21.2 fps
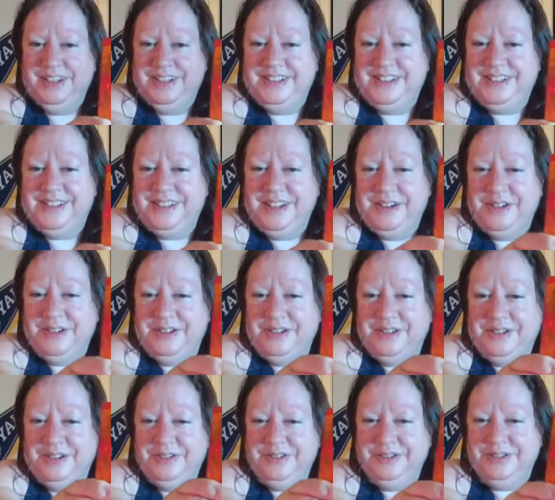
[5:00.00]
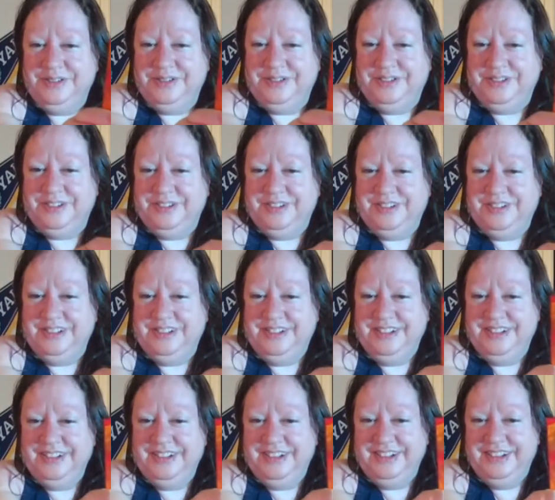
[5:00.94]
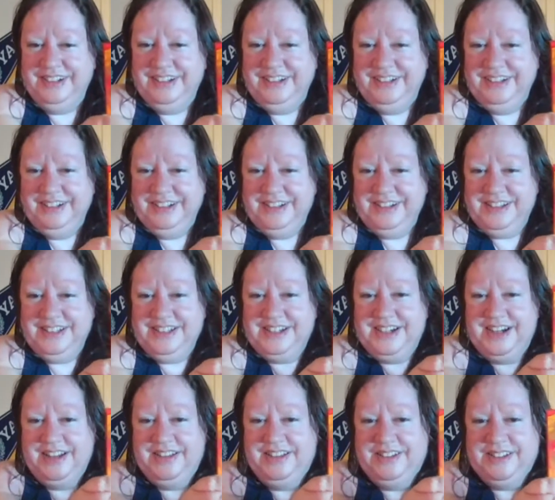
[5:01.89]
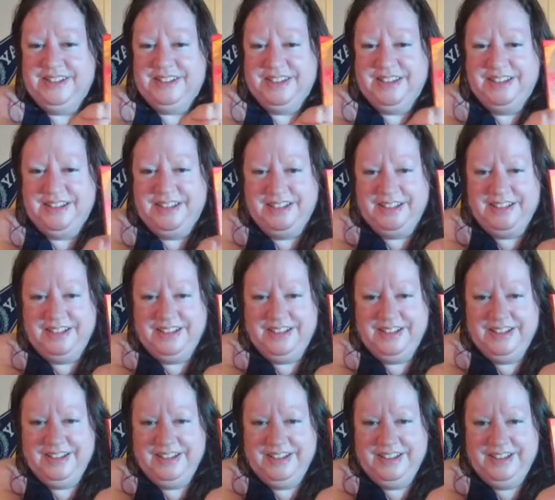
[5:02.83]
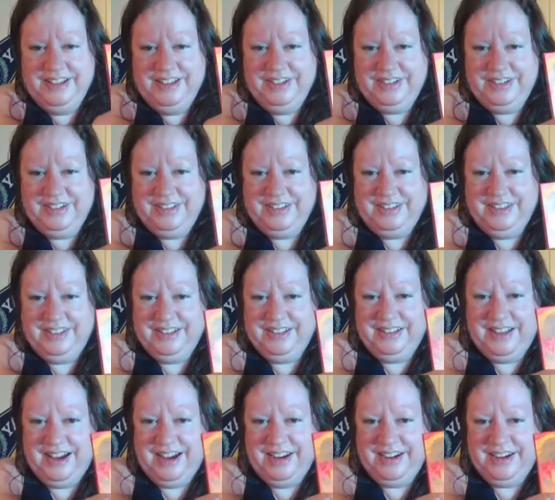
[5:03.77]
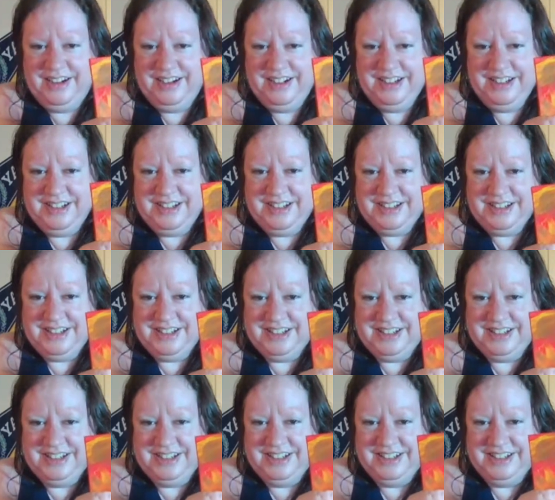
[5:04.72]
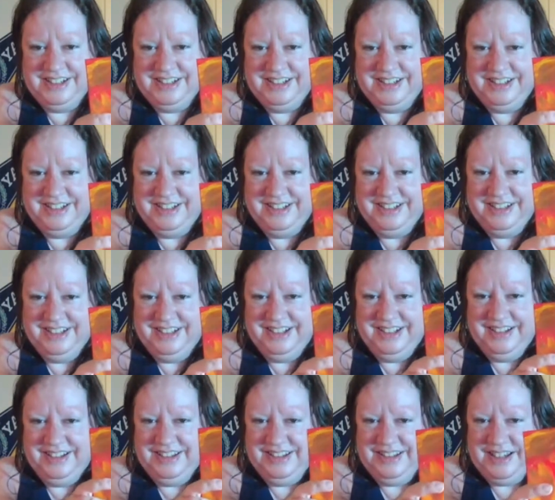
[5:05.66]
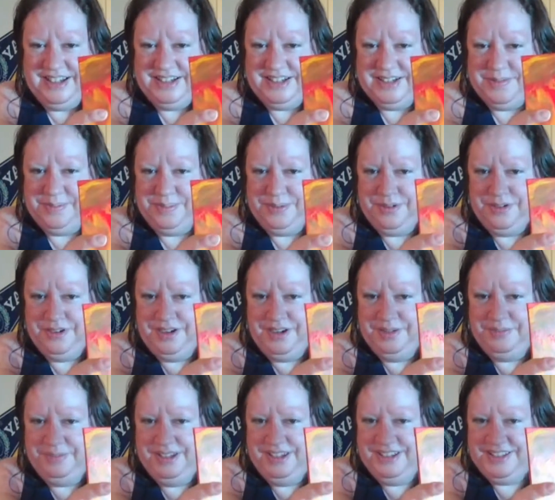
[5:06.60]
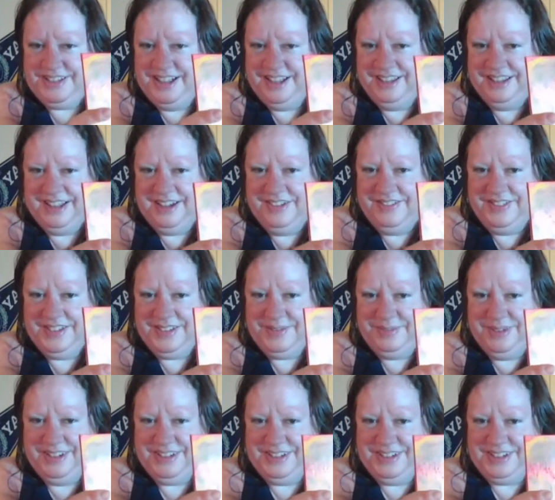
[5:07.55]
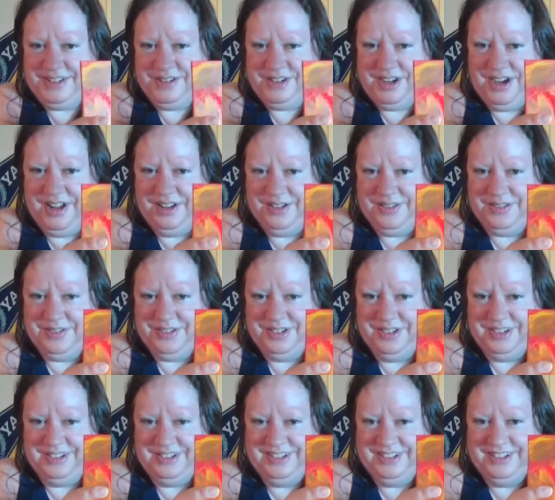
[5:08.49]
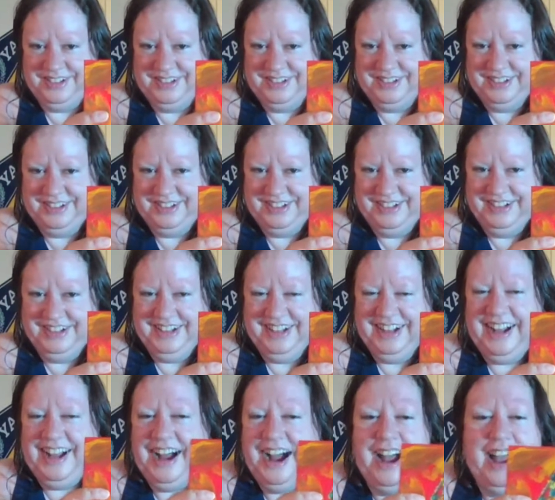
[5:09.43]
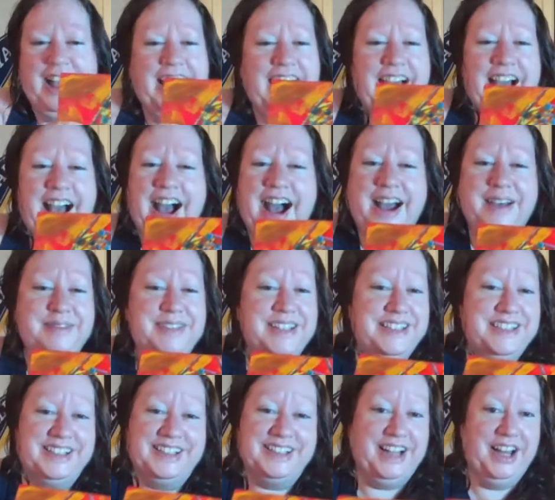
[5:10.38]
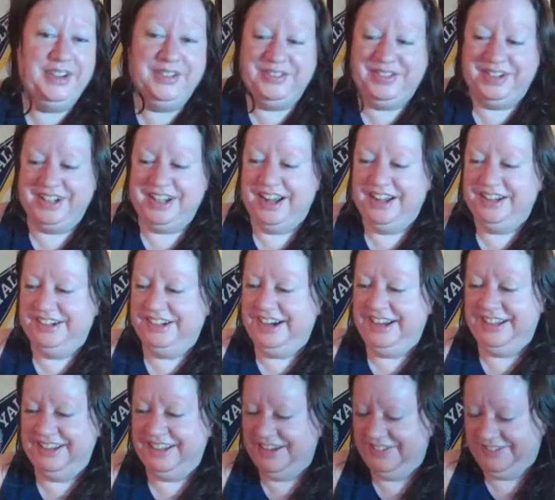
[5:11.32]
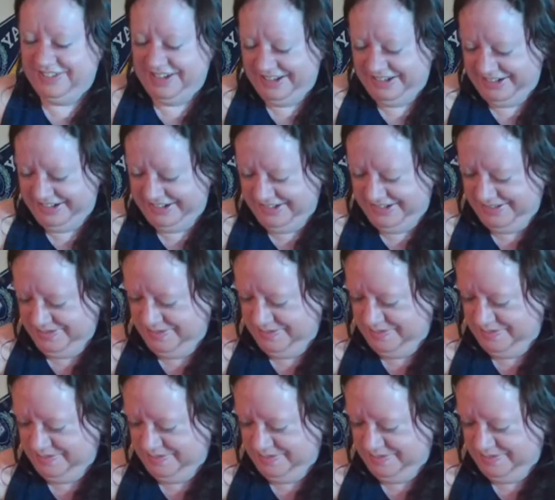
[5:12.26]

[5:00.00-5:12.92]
so cool. Let's shine this. You can see the light on it. Such a pretty piece. I love this piece. It's so colorful. I'm such a glutton for color. I love color.